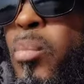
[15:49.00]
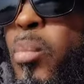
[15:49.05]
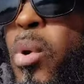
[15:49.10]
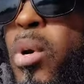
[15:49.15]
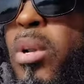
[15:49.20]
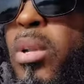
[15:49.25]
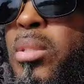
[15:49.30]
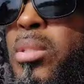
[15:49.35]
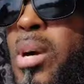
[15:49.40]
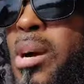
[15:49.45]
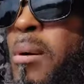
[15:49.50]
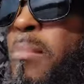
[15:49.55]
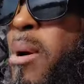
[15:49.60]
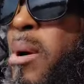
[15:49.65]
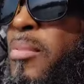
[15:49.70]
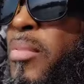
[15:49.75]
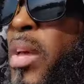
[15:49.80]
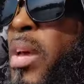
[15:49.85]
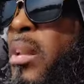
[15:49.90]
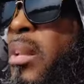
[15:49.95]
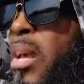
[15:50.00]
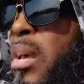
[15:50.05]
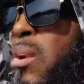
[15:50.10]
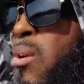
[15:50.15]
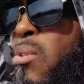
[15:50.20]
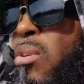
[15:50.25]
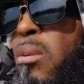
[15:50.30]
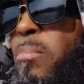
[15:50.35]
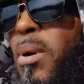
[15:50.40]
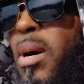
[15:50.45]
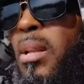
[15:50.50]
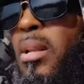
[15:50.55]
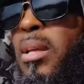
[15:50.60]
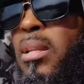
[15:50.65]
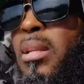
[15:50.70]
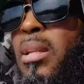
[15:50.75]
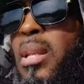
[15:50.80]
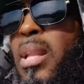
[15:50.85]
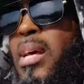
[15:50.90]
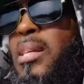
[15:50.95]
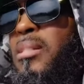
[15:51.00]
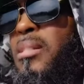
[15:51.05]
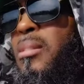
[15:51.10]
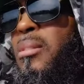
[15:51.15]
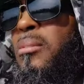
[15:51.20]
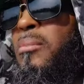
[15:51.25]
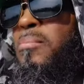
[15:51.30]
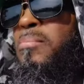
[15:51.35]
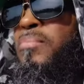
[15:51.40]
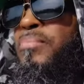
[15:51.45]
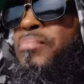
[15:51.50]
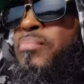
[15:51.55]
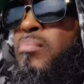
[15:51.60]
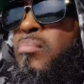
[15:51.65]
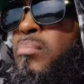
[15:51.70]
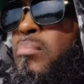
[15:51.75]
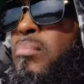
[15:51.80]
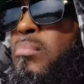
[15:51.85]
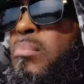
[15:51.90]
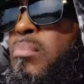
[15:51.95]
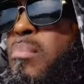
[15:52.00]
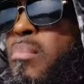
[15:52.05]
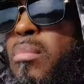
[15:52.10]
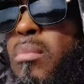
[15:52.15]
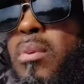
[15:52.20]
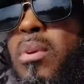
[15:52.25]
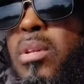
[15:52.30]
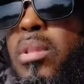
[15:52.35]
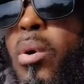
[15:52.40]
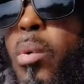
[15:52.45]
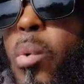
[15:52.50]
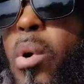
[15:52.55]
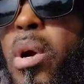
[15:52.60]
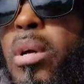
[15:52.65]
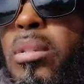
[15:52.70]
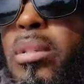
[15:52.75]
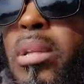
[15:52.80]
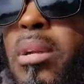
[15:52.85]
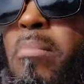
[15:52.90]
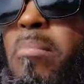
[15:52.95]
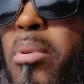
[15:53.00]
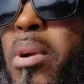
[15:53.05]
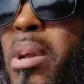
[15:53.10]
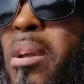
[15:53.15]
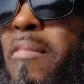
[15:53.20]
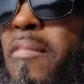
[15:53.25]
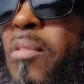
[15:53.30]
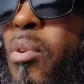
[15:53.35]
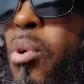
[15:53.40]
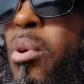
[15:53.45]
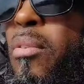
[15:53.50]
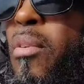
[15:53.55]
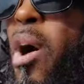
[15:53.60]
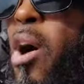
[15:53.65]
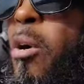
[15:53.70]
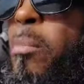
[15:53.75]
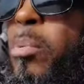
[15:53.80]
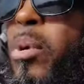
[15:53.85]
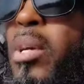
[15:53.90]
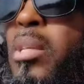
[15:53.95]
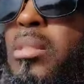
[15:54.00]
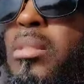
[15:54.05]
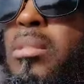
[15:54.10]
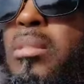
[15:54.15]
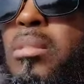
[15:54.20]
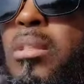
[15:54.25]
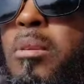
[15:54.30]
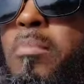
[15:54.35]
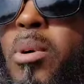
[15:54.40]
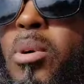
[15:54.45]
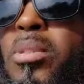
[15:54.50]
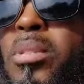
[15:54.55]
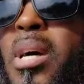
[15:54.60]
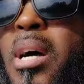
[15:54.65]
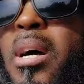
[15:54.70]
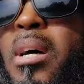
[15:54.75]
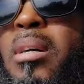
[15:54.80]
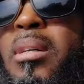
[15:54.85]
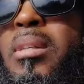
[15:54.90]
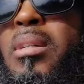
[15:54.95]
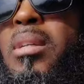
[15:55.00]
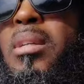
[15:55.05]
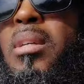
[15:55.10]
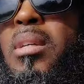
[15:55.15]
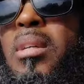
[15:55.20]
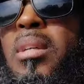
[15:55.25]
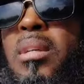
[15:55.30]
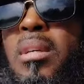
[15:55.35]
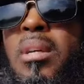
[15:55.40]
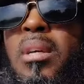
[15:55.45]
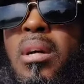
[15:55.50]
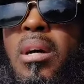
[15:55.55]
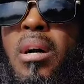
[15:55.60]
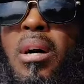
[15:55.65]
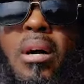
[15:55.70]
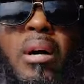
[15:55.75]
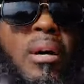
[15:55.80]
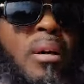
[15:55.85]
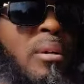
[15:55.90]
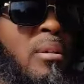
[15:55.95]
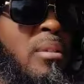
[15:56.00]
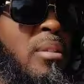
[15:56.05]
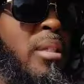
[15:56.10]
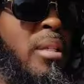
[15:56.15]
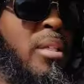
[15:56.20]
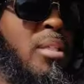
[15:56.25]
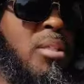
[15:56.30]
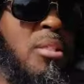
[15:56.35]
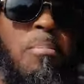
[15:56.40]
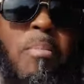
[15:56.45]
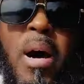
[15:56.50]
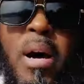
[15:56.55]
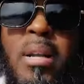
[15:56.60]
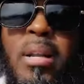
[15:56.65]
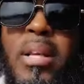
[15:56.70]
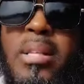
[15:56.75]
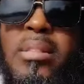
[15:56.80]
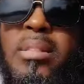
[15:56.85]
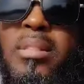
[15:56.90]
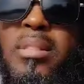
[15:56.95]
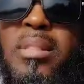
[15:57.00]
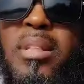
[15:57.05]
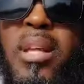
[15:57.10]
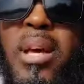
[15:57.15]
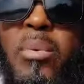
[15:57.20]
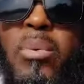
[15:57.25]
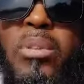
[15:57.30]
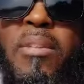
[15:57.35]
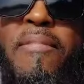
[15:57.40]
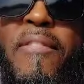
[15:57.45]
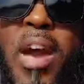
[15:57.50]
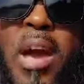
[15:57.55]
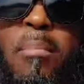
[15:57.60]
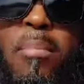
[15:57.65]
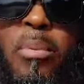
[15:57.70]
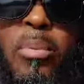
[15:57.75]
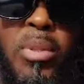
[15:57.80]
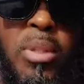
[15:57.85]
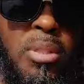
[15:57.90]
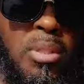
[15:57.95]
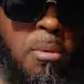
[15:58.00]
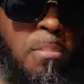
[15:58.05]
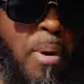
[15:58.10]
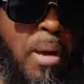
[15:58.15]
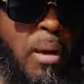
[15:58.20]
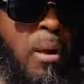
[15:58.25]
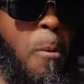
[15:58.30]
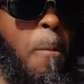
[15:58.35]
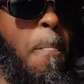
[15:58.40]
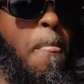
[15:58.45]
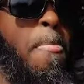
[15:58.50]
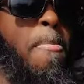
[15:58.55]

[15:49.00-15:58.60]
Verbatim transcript: We're going to talk about that later on in, my, in the lesson and the word that I'm bringing forth. All praises to the Most High uh, in the Shabbat lesson today with the family, with the Shabbat.